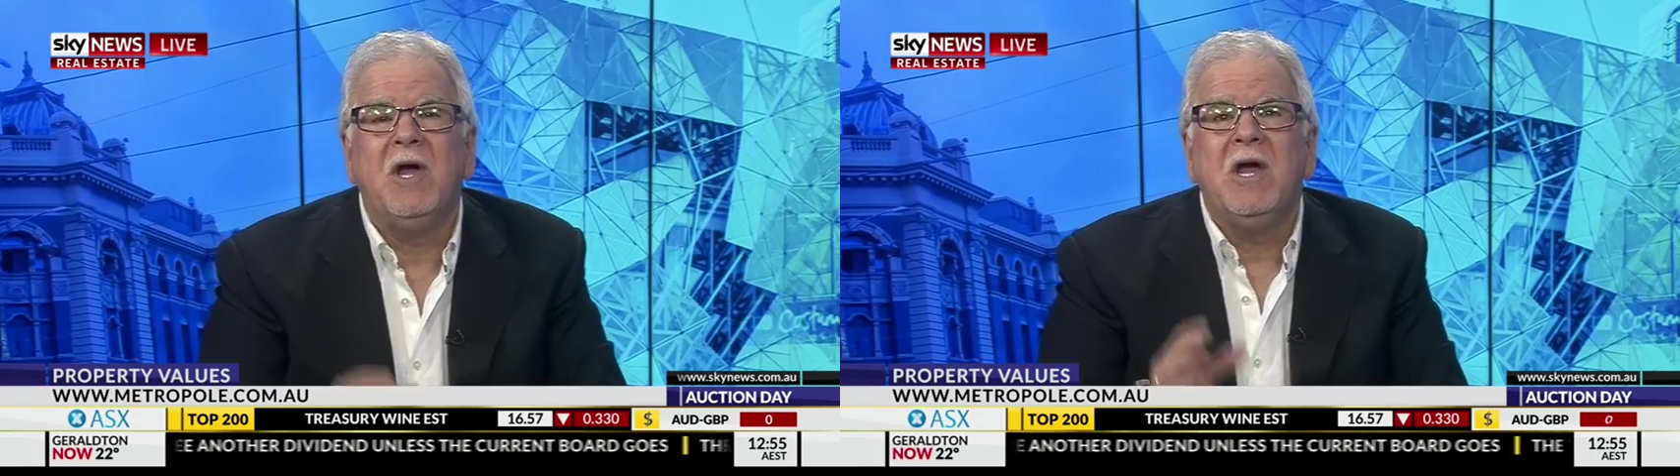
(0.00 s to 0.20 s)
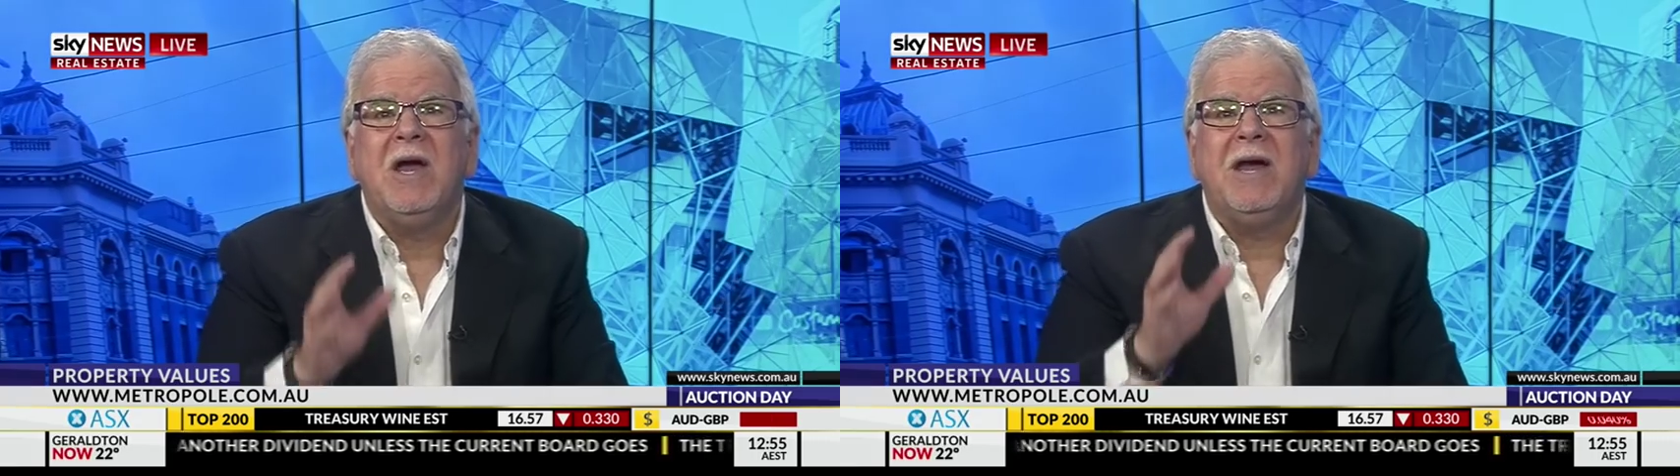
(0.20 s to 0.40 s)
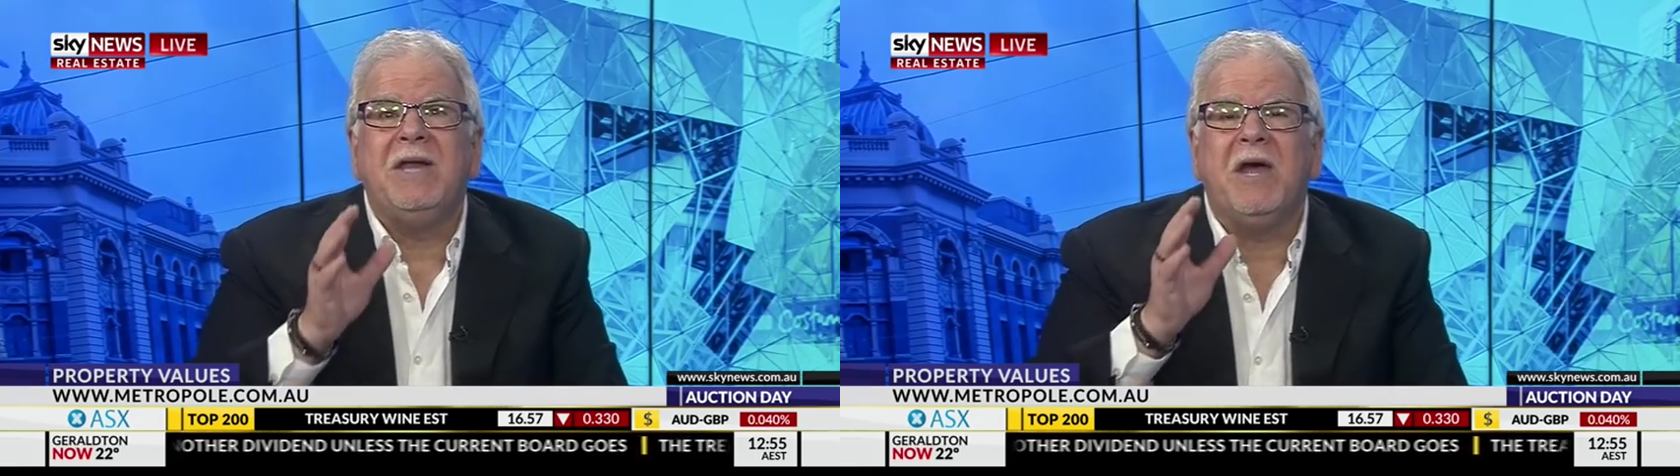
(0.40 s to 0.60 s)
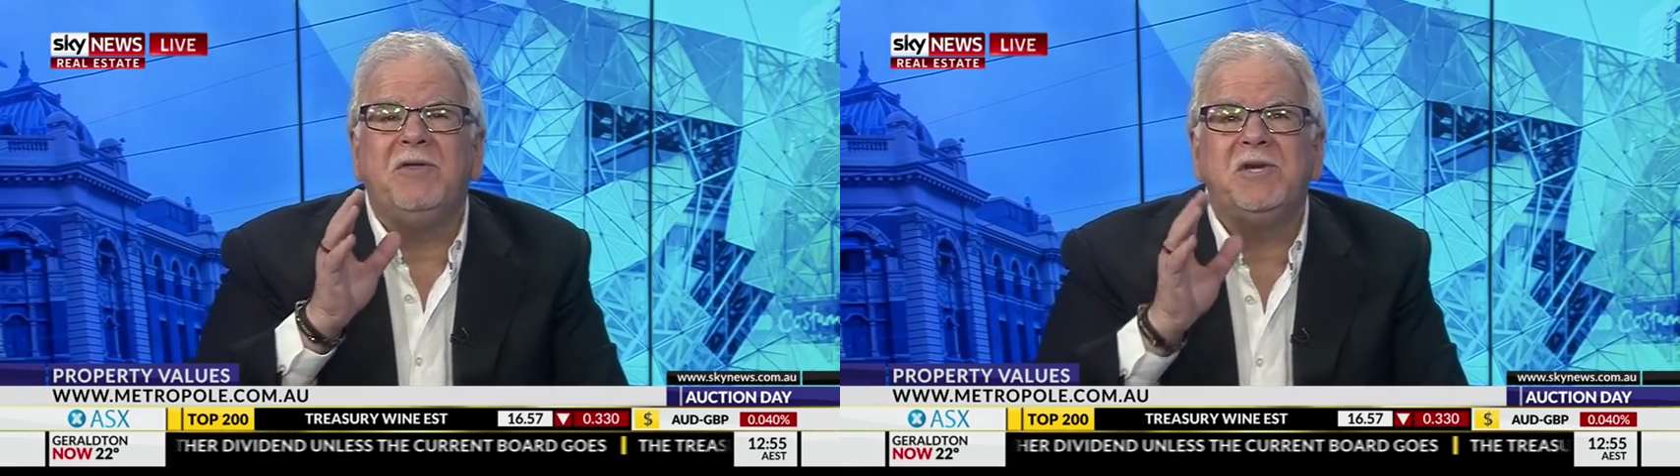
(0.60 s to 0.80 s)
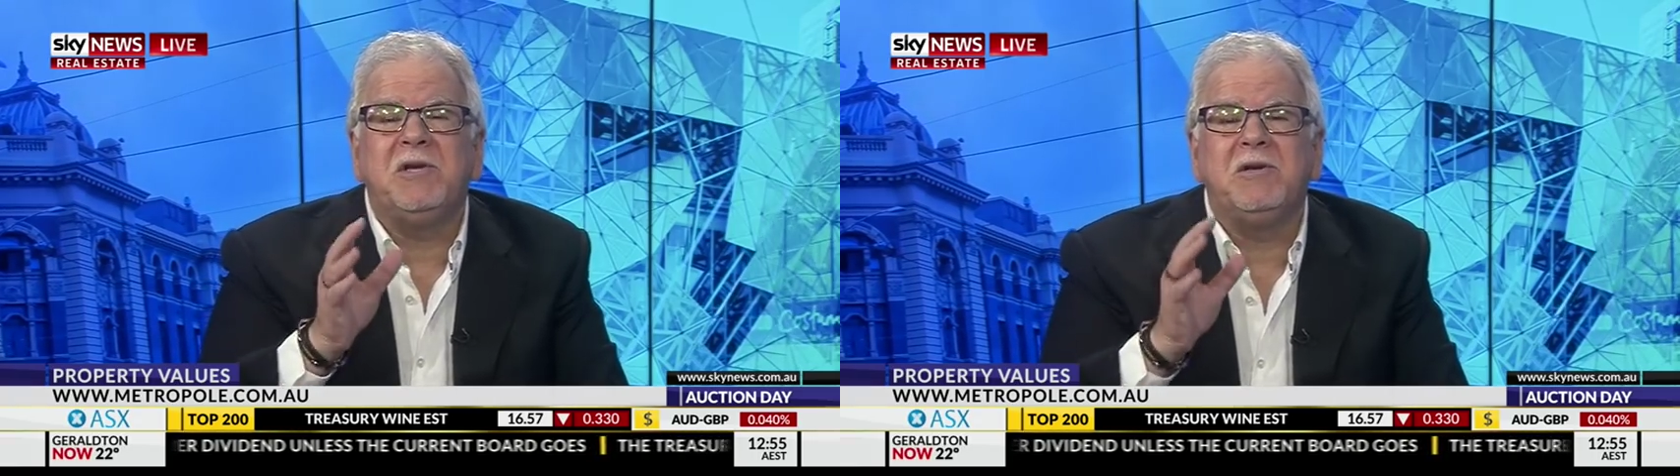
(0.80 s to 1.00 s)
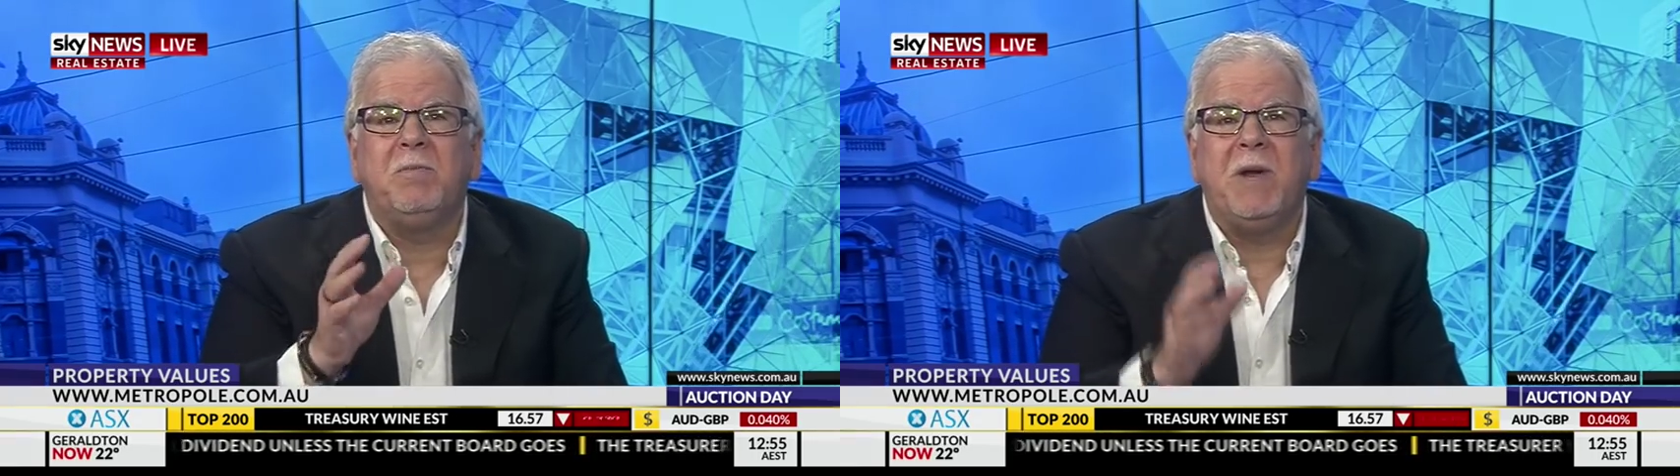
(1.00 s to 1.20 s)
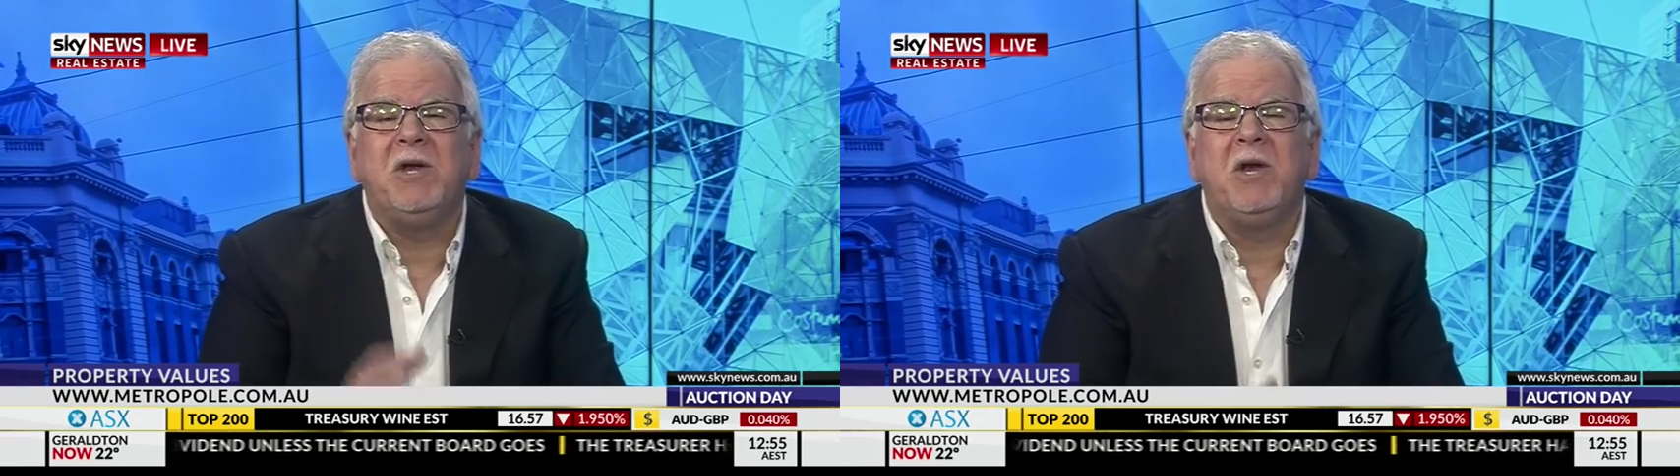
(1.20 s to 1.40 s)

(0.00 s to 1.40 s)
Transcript: Now, this will depend a lot